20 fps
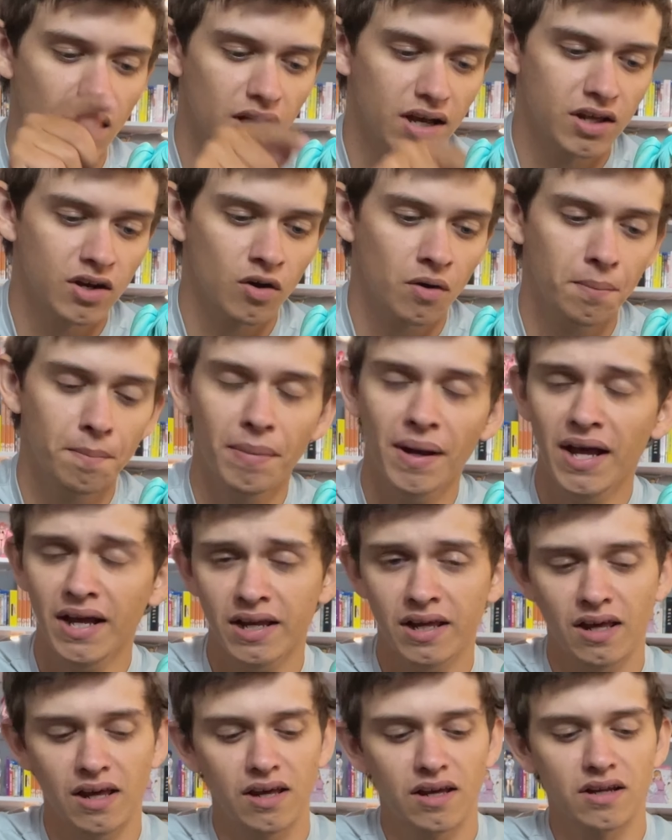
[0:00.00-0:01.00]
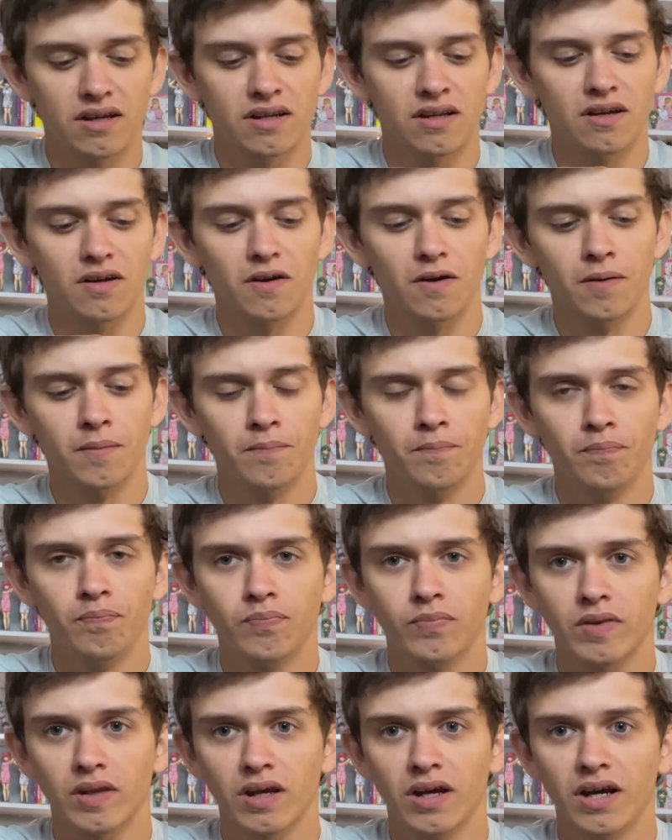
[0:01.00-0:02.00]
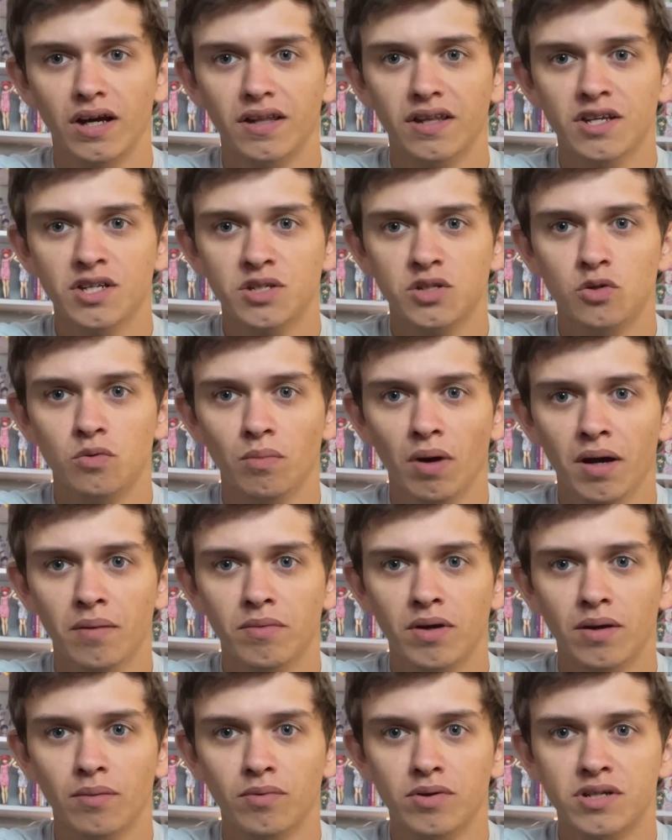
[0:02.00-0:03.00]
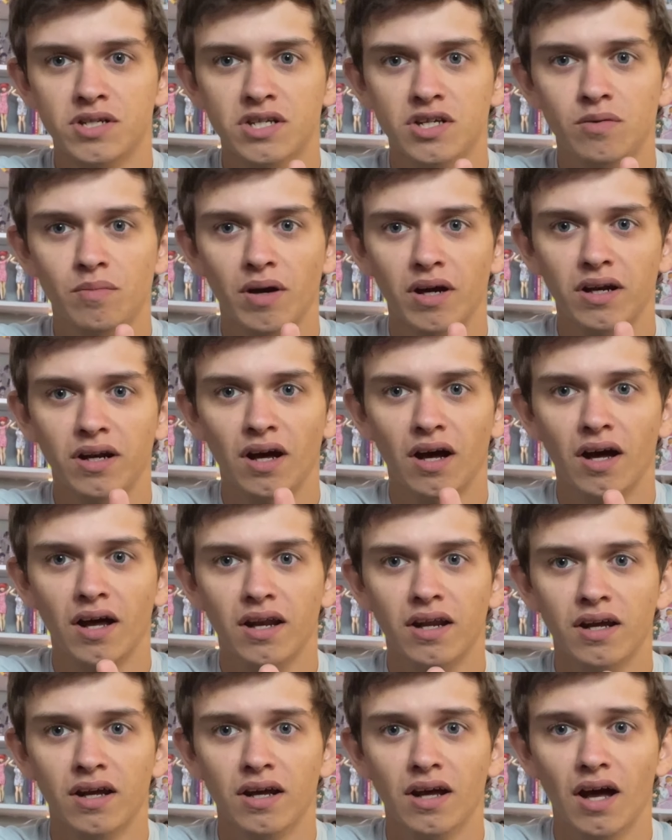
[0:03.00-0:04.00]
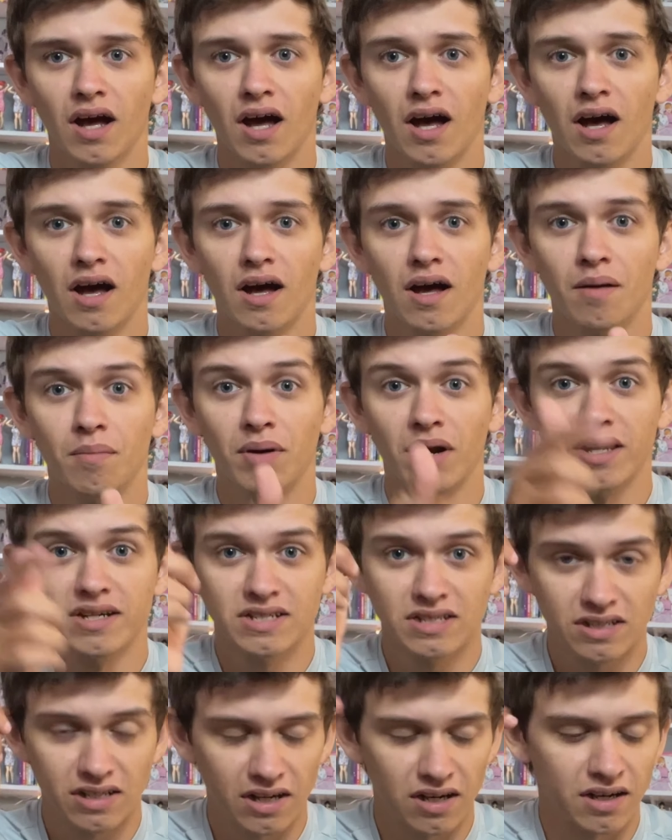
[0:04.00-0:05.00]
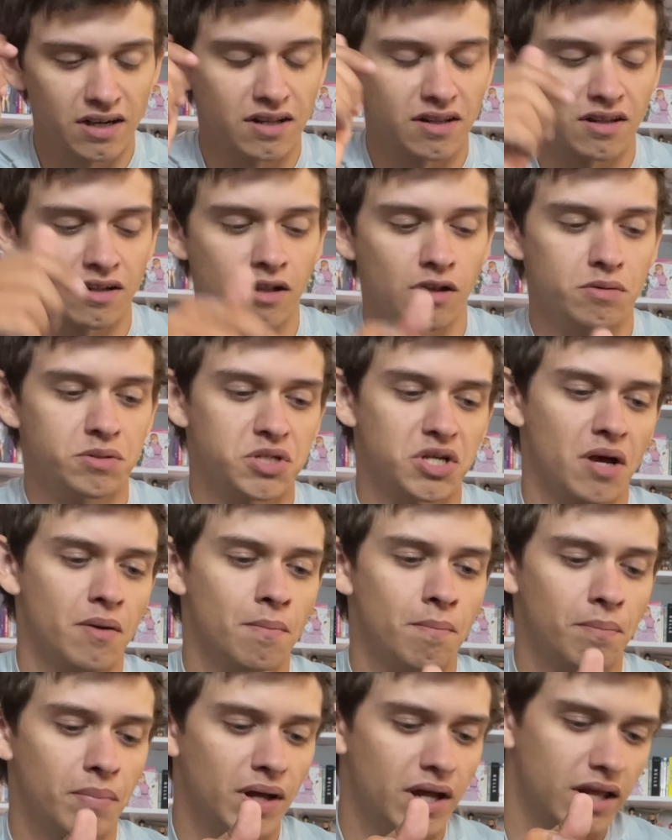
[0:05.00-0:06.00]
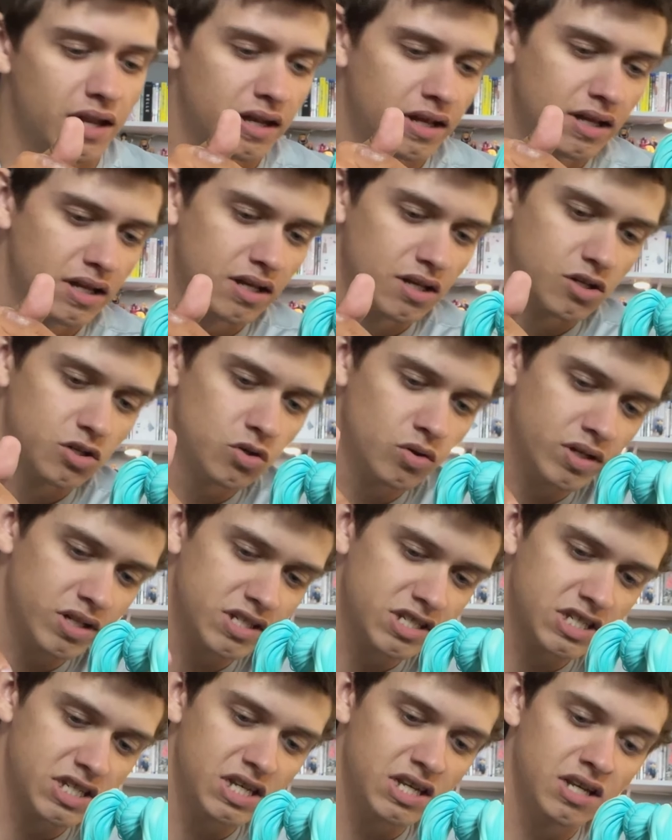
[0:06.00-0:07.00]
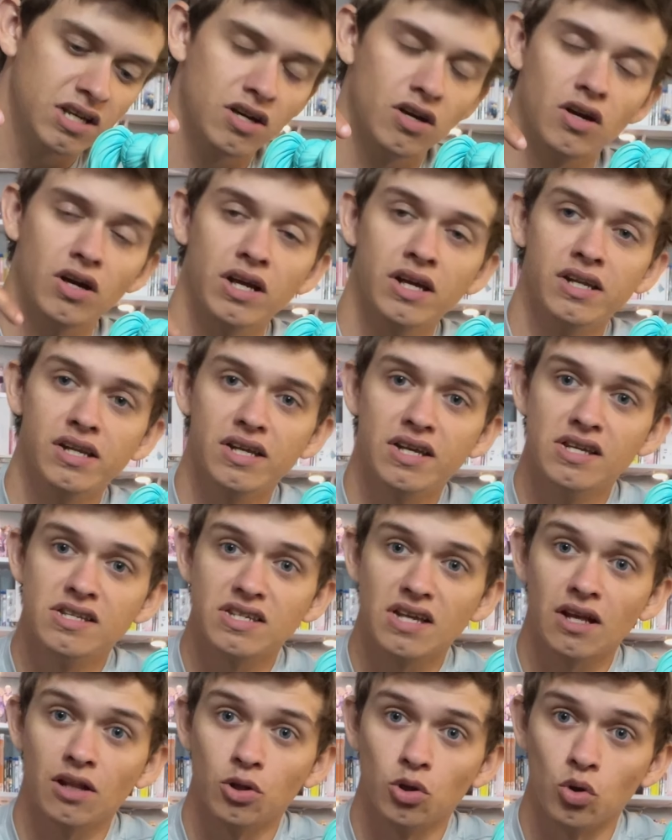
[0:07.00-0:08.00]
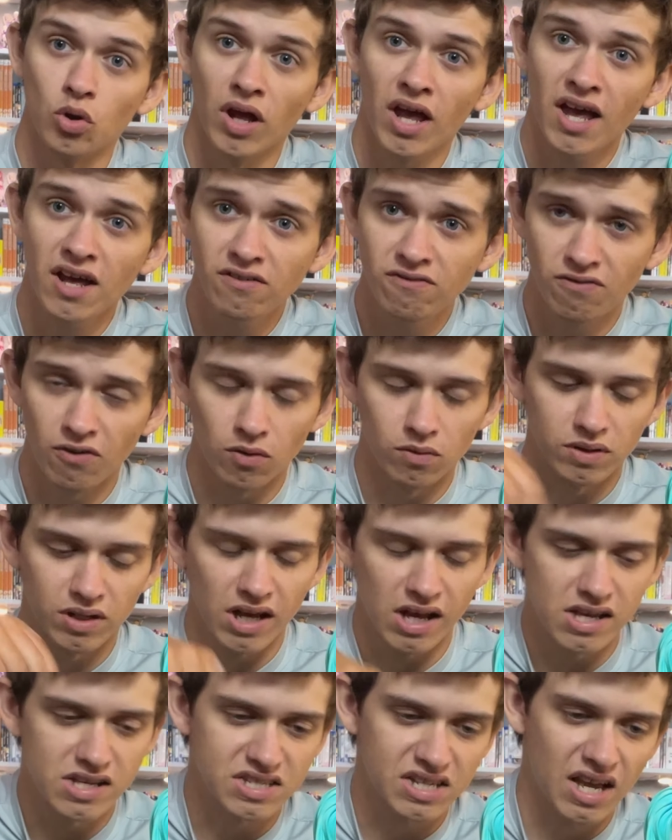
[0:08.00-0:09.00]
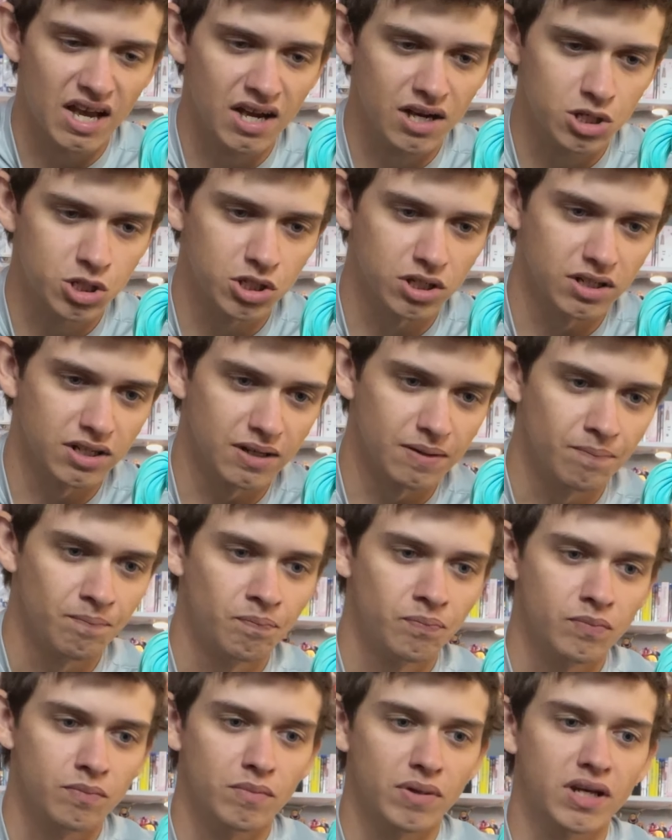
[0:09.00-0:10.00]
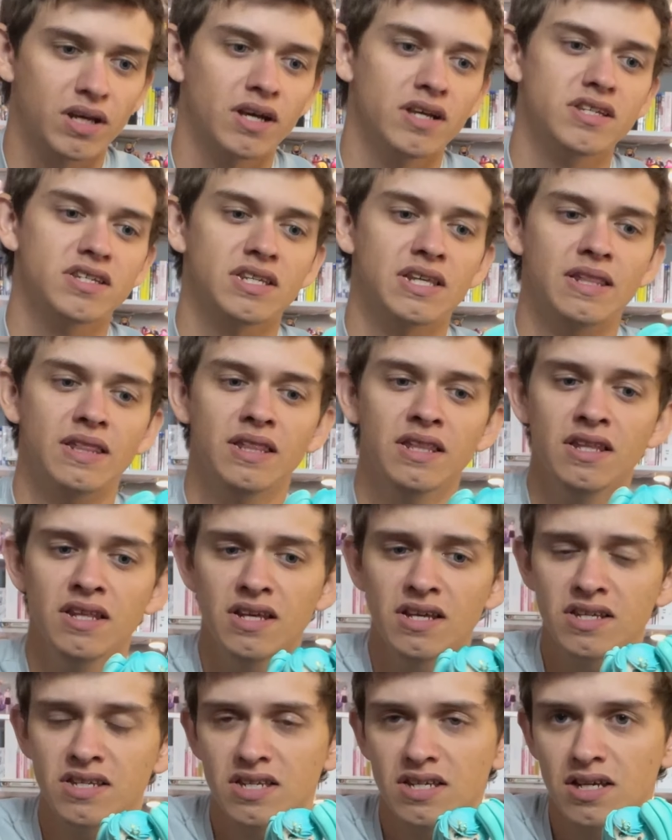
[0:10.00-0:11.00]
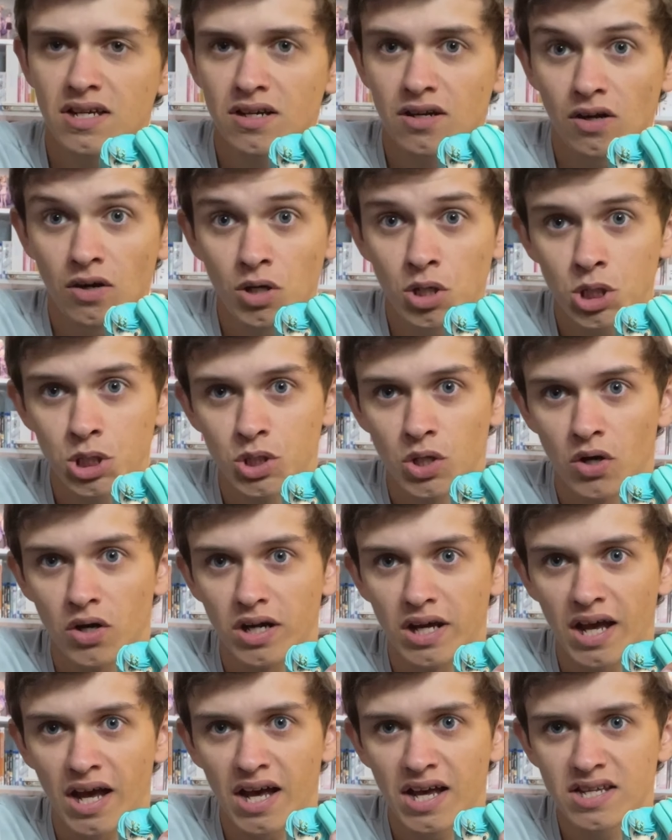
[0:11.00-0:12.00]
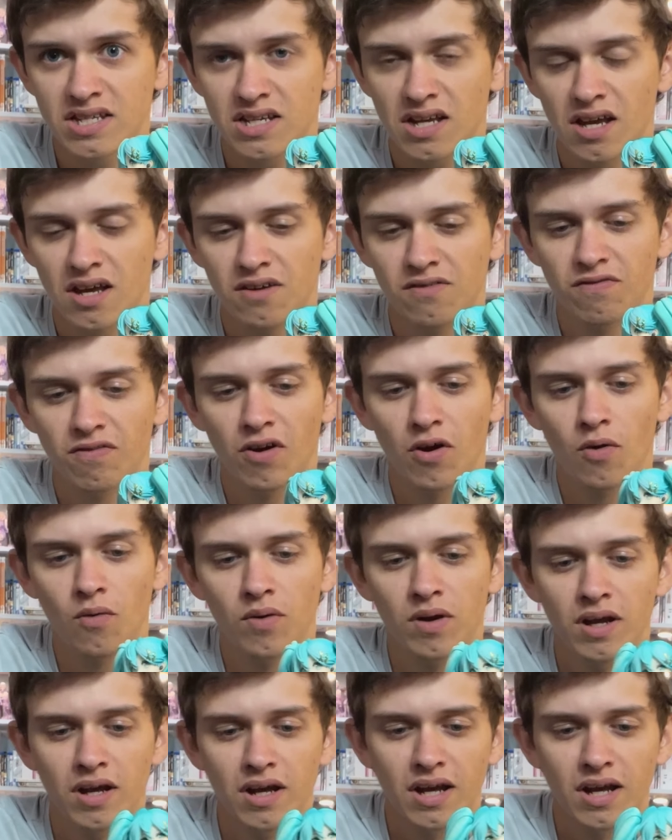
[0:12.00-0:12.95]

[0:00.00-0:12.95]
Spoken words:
in her back hand here, and this you might be able to see, you might not, but I did get it in a close-up, but you can see here it is a little headphone case actually, because in this ear she already has a headphone,